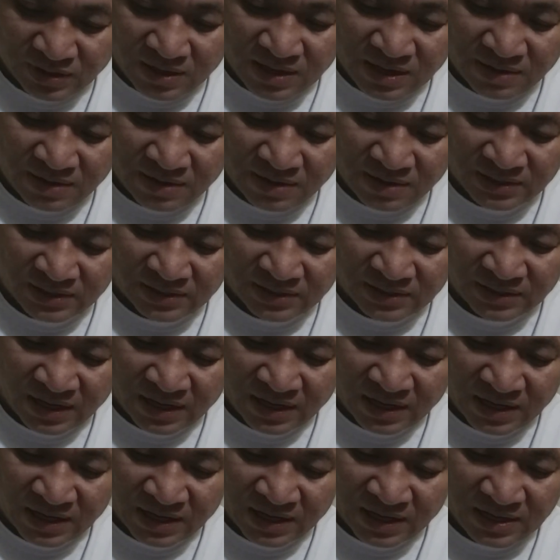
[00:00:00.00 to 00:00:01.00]
Let me
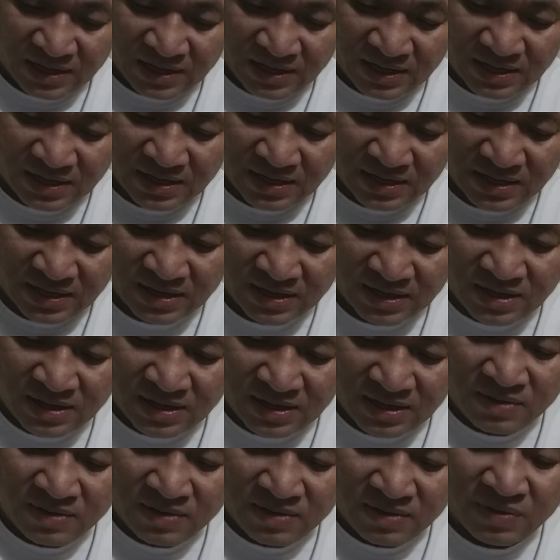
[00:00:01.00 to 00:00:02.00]
share it
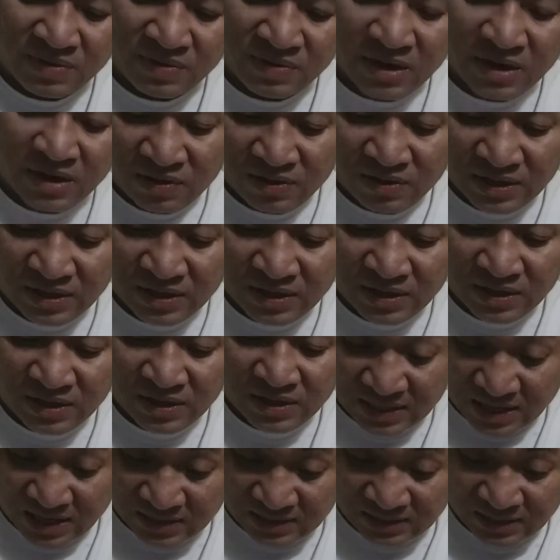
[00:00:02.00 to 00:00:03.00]
without a
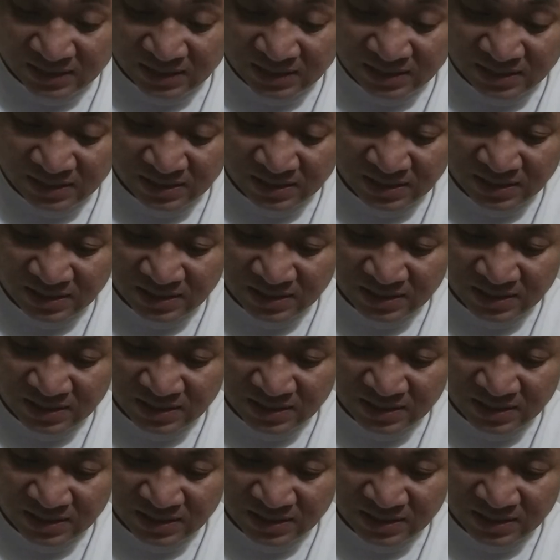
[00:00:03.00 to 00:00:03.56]
snare snug.